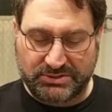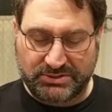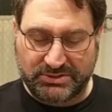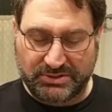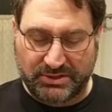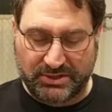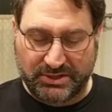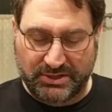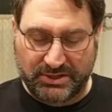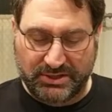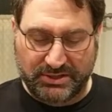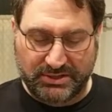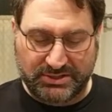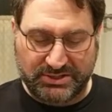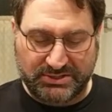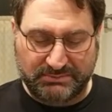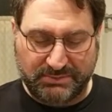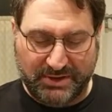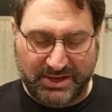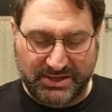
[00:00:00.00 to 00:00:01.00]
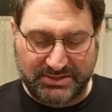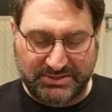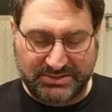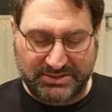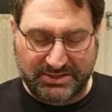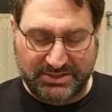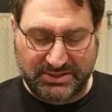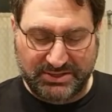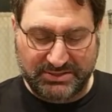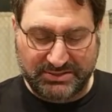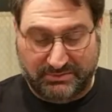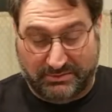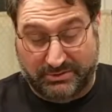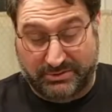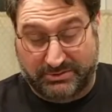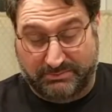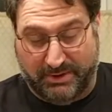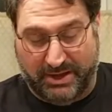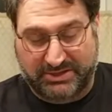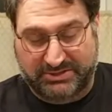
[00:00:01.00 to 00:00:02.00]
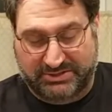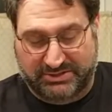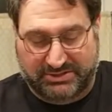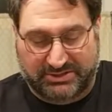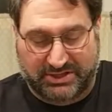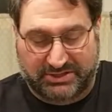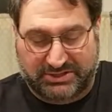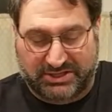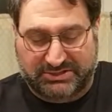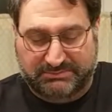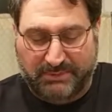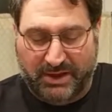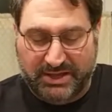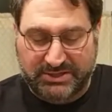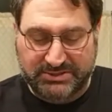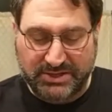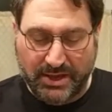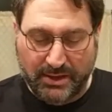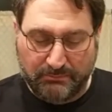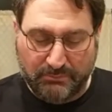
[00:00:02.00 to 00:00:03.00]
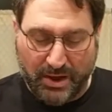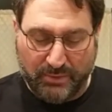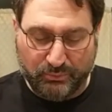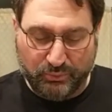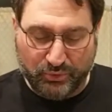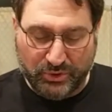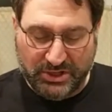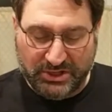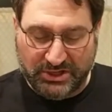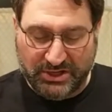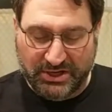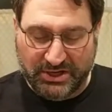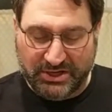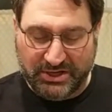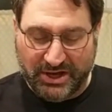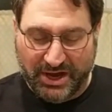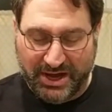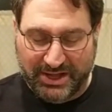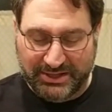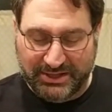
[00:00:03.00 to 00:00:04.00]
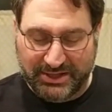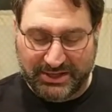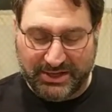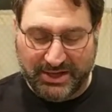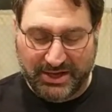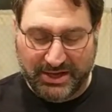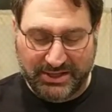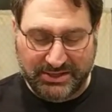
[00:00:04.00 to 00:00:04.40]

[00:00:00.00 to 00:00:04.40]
salt, spices. It's a spice. Paprika, garlic,